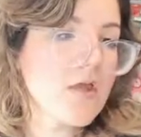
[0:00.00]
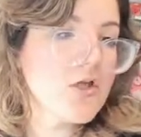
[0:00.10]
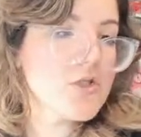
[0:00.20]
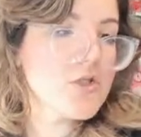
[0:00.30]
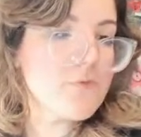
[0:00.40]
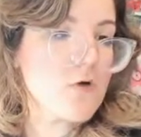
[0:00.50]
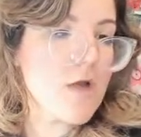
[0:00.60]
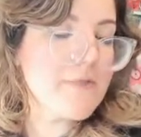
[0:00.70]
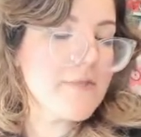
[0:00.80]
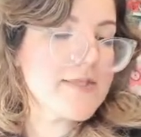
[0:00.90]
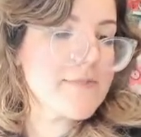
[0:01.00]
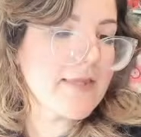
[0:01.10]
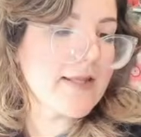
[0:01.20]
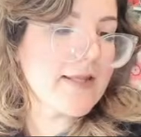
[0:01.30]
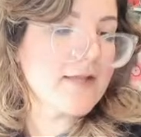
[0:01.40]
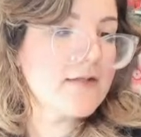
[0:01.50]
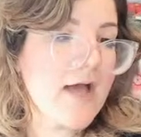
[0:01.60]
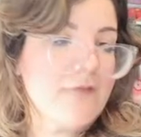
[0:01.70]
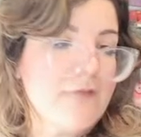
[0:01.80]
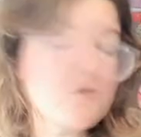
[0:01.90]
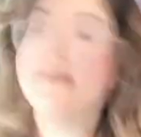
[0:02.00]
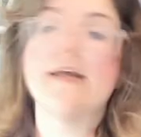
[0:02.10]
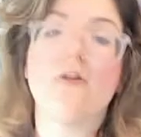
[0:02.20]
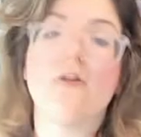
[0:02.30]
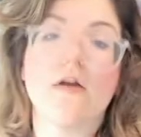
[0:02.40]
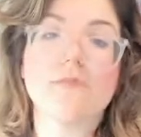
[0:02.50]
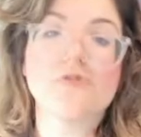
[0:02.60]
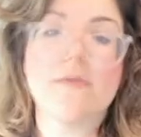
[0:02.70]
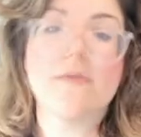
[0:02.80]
Tomorrow I'll be at the beginning. I have no idea how long I'm streaming